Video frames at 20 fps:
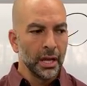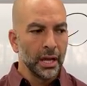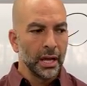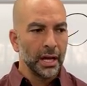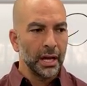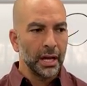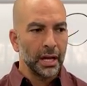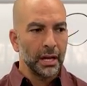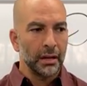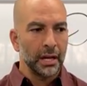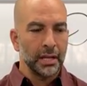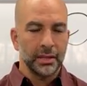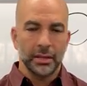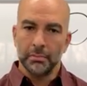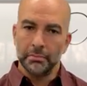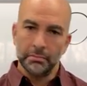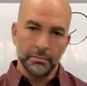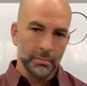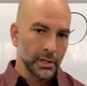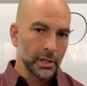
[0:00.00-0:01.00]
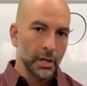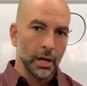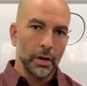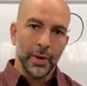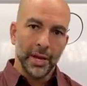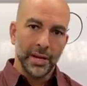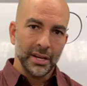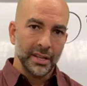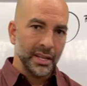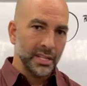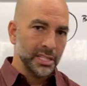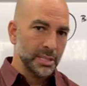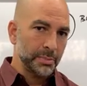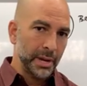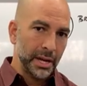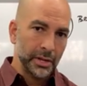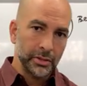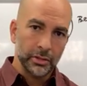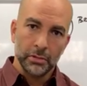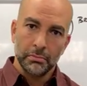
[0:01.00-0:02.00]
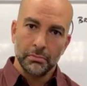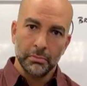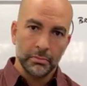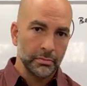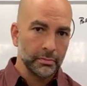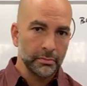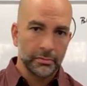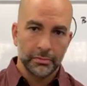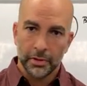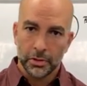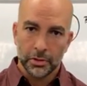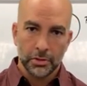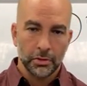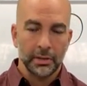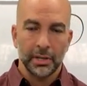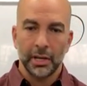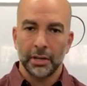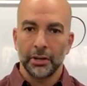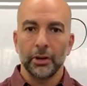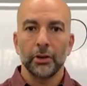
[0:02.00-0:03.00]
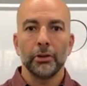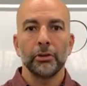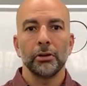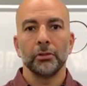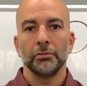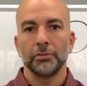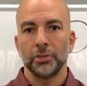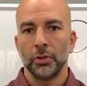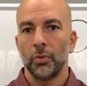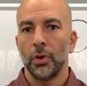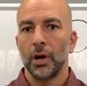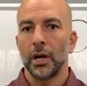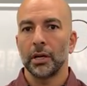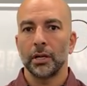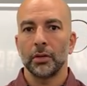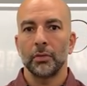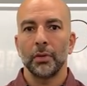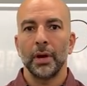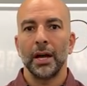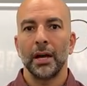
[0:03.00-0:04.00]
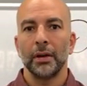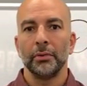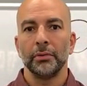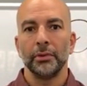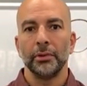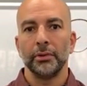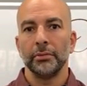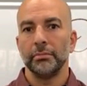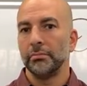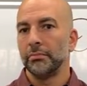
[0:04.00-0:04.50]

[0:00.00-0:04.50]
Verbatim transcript: Uh, at the low end of that spectrum, virtually unheard of to walk around